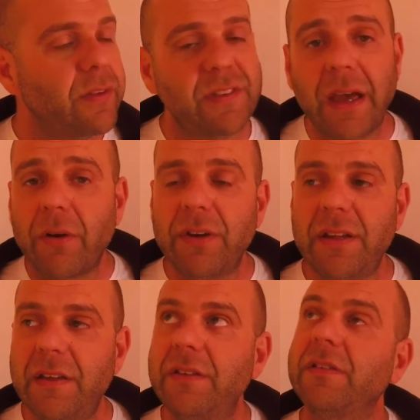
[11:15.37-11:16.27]
sound
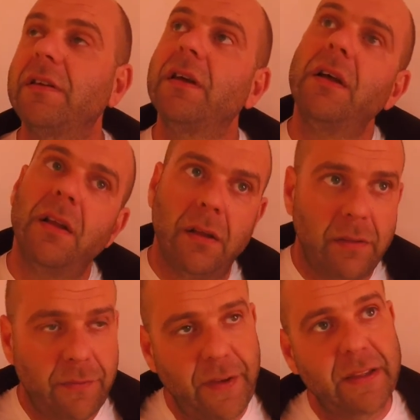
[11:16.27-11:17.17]
is, and
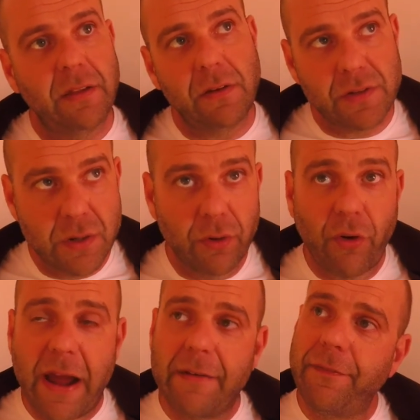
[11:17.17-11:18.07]
the fact that there's no
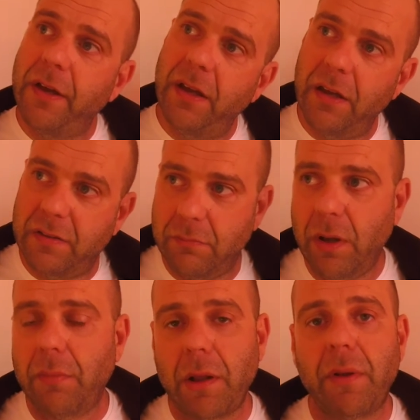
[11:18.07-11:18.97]
graphics and
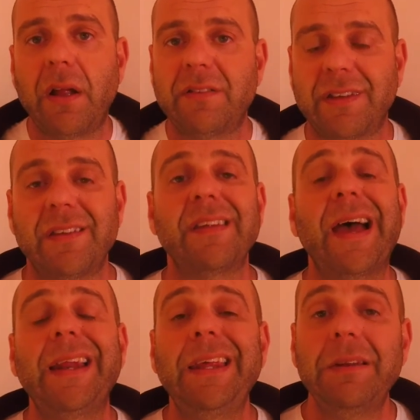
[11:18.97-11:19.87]
blah blah blah, it's because
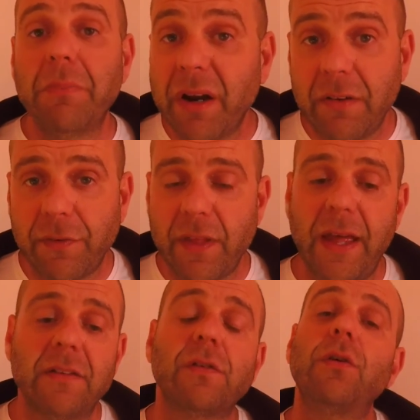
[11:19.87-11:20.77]
I need money for
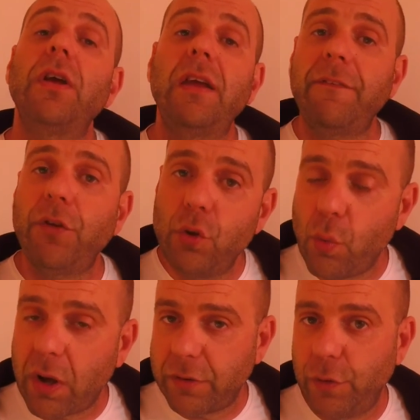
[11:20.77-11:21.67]
that. So if you
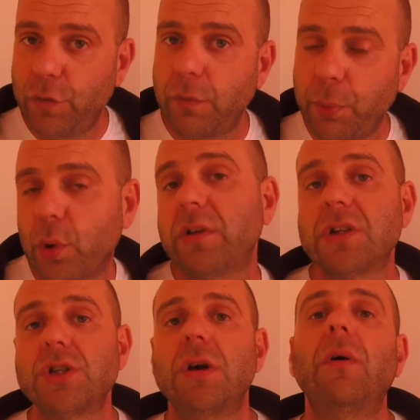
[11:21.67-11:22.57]
want to support
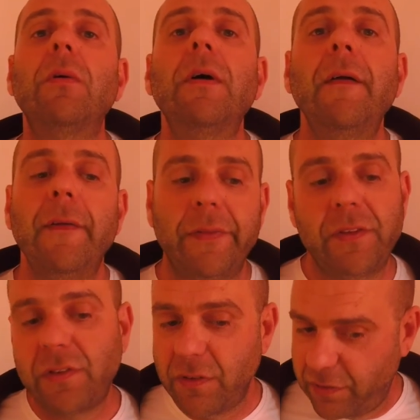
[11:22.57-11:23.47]
the show.
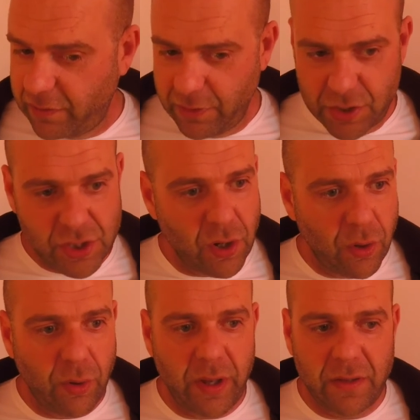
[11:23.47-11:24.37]
The
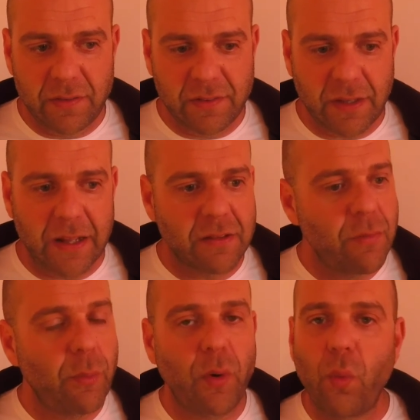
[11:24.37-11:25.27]
show is at the
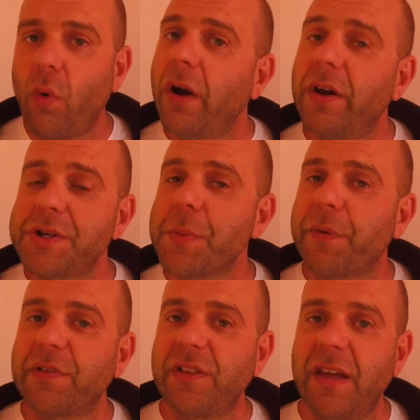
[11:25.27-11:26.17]
moment
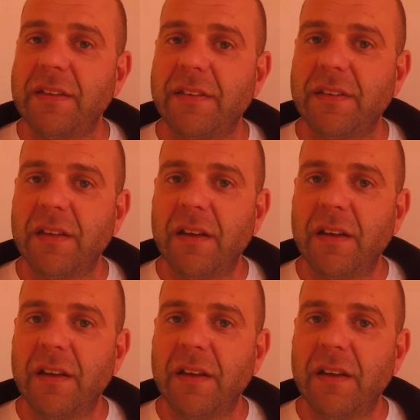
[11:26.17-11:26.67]
100%